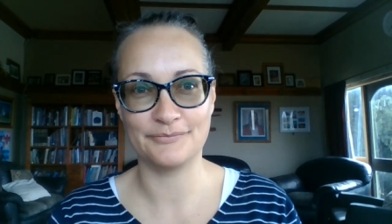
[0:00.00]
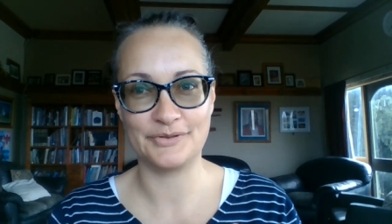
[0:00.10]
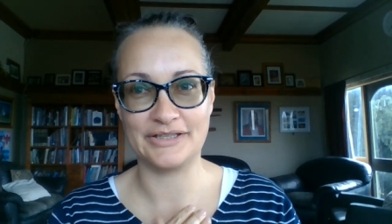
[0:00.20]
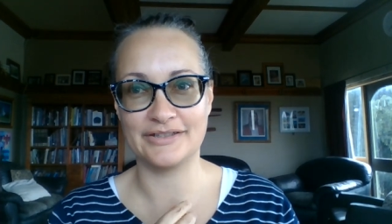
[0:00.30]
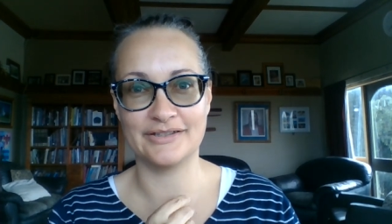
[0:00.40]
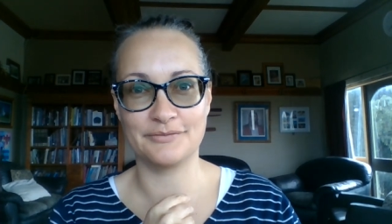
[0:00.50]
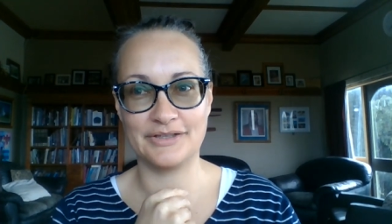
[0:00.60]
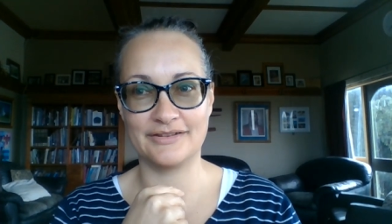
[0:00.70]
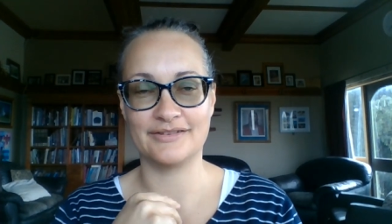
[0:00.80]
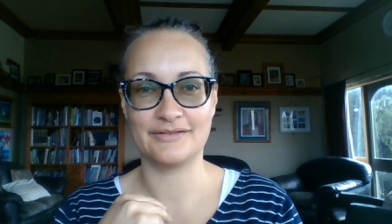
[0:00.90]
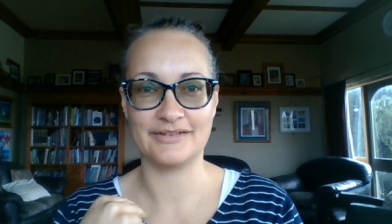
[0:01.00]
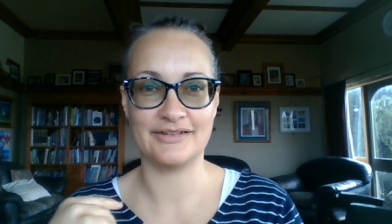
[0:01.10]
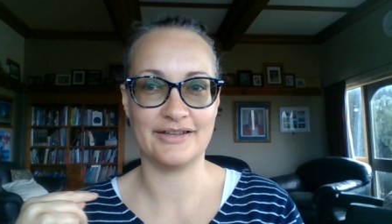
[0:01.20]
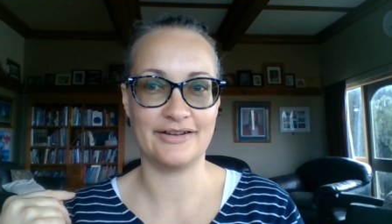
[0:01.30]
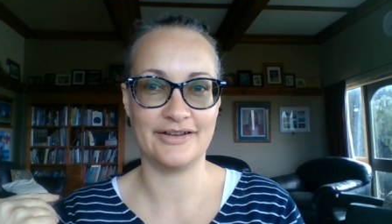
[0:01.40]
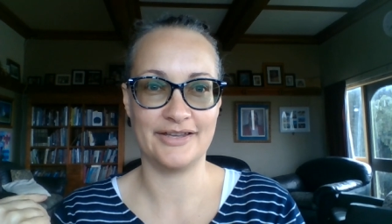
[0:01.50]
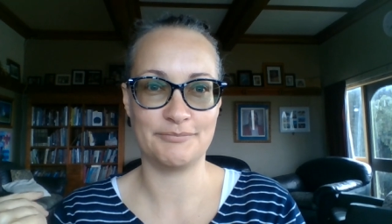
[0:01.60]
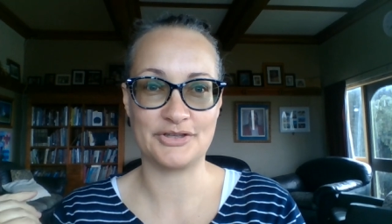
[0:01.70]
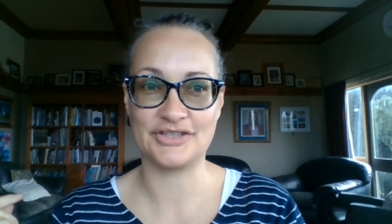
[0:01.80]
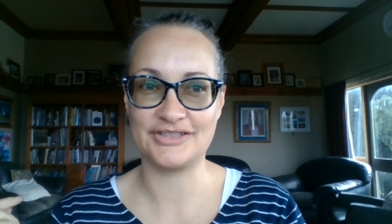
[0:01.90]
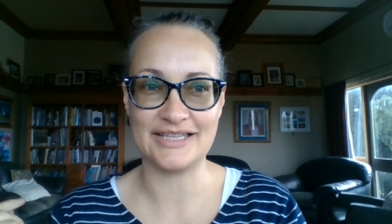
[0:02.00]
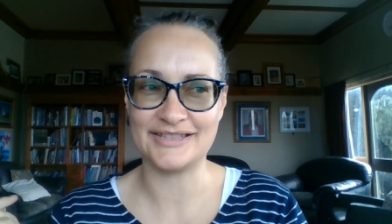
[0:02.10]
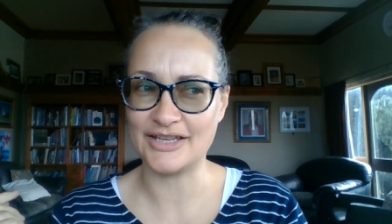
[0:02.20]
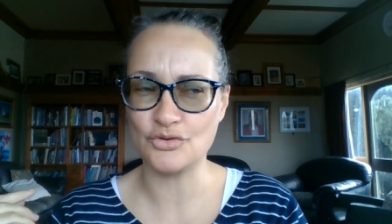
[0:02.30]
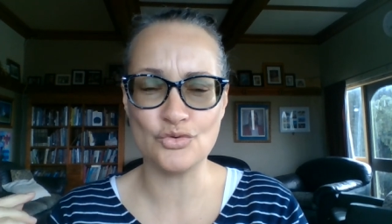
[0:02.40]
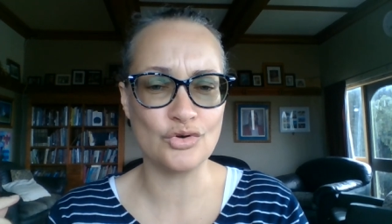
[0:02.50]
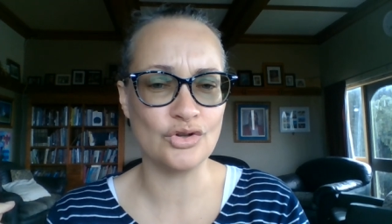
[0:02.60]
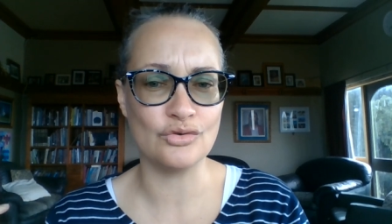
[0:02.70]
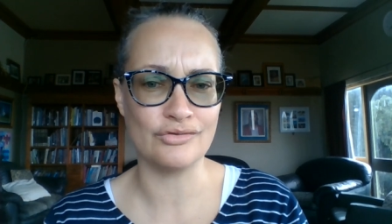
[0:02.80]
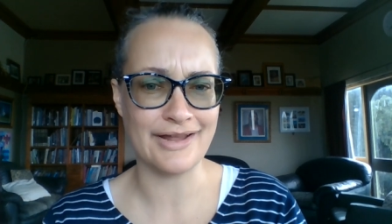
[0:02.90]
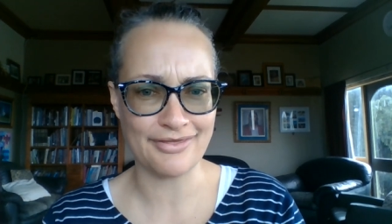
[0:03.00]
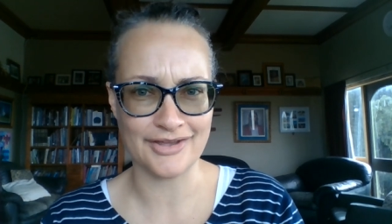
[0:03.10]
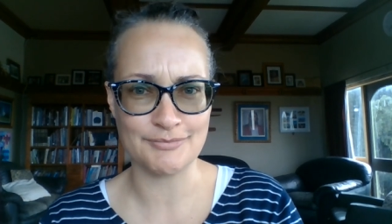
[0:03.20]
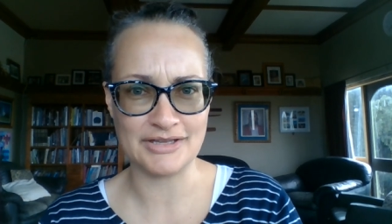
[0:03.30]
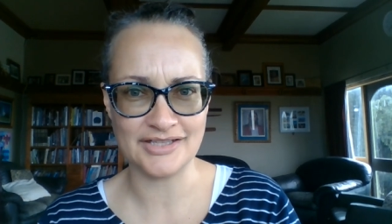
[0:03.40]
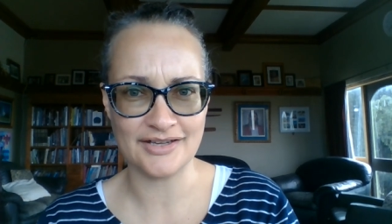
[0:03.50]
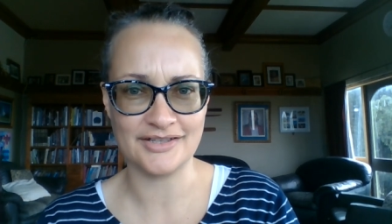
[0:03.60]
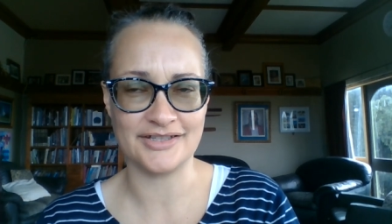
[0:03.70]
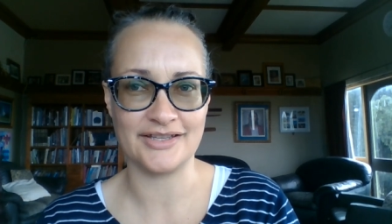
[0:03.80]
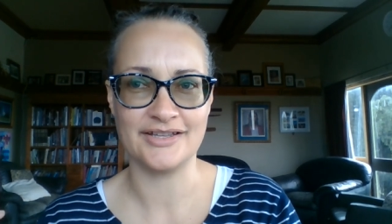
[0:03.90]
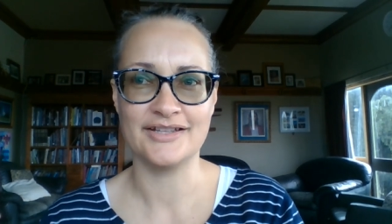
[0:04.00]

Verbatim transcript: when when I because that's that all or nothing mentality.